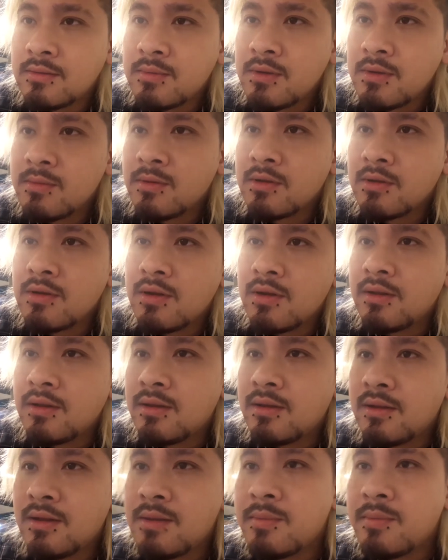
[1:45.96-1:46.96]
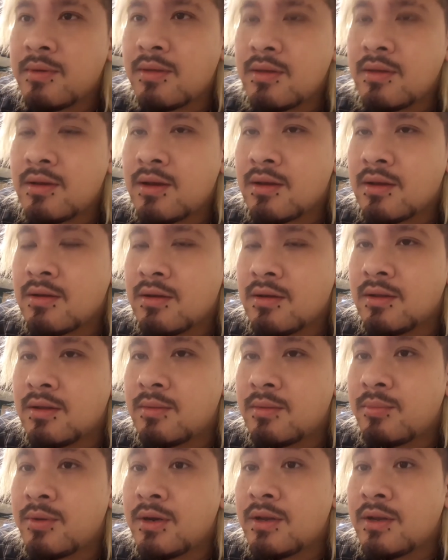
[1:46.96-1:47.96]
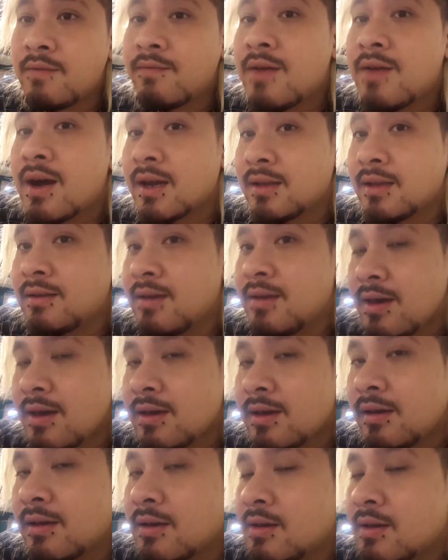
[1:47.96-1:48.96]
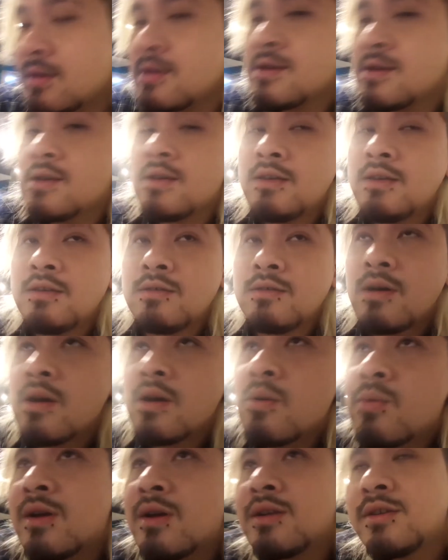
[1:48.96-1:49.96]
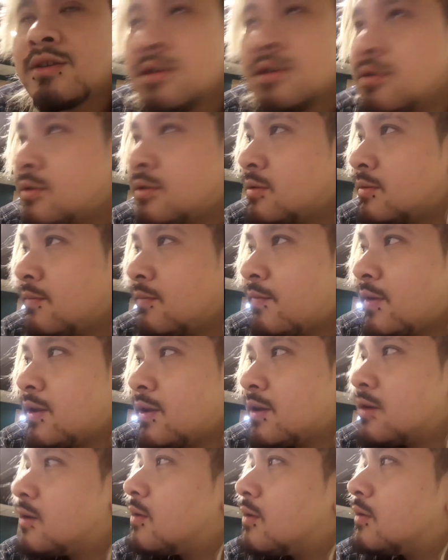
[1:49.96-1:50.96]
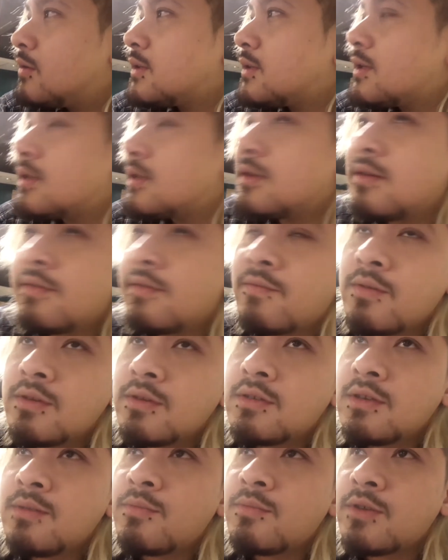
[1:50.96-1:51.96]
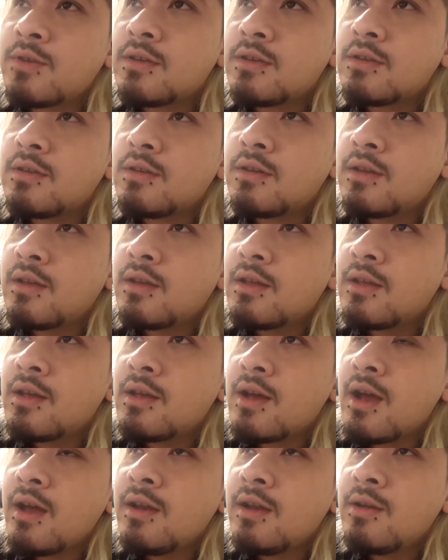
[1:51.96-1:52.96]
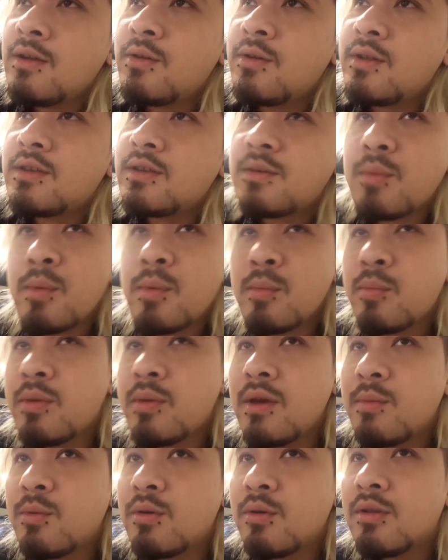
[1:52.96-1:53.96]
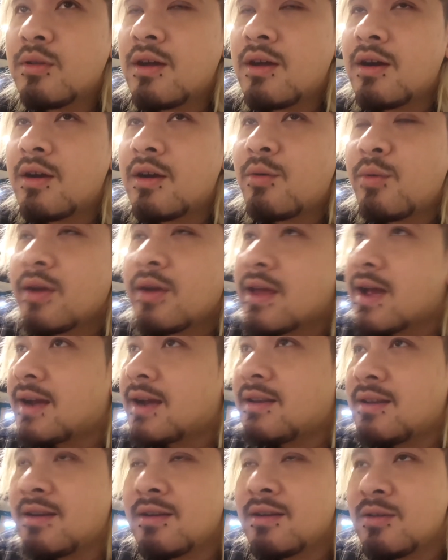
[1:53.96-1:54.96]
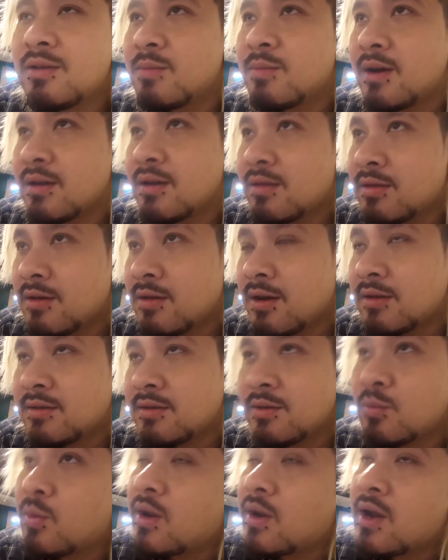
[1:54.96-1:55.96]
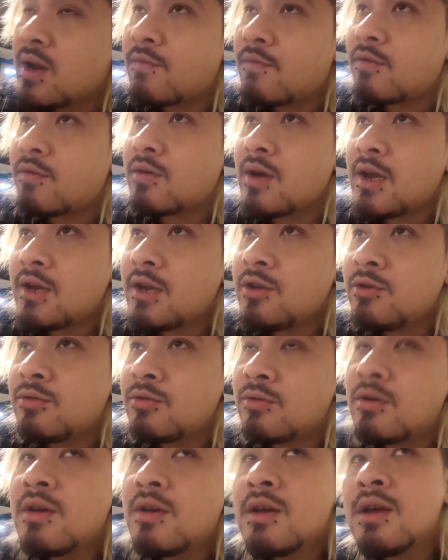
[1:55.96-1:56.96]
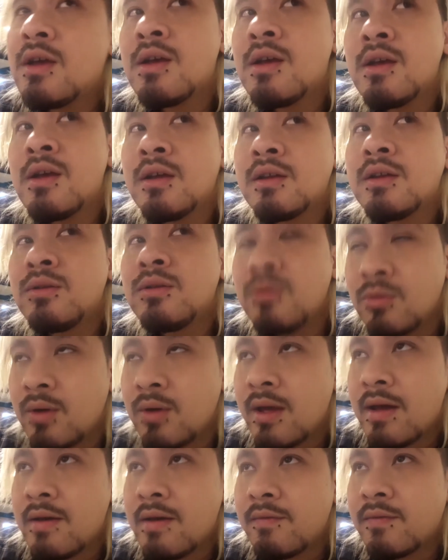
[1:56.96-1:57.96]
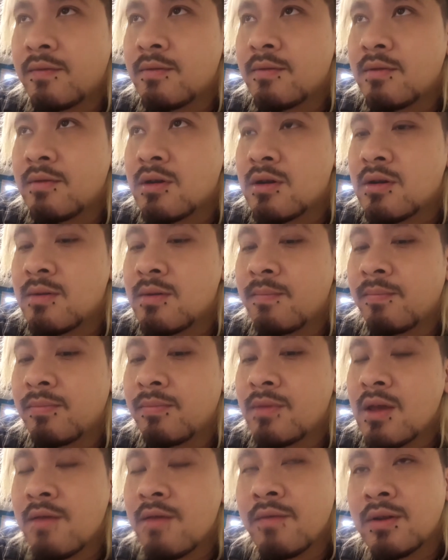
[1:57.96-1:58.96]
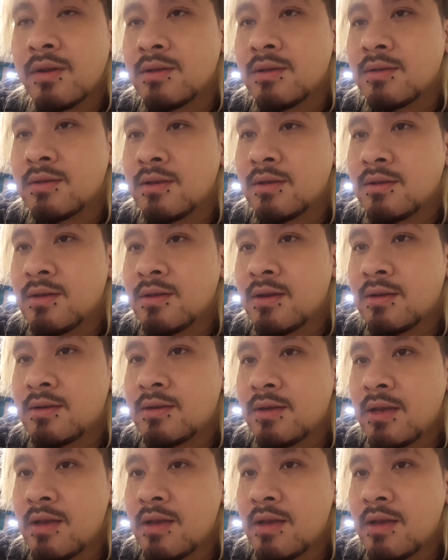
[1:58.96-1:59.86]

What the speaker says: People call it telepathy, I call it pretty fucking gay. So I watch YouTube videos, and for some reason I notice people are reacting to my thoughts, and whatever I do have evidence as such,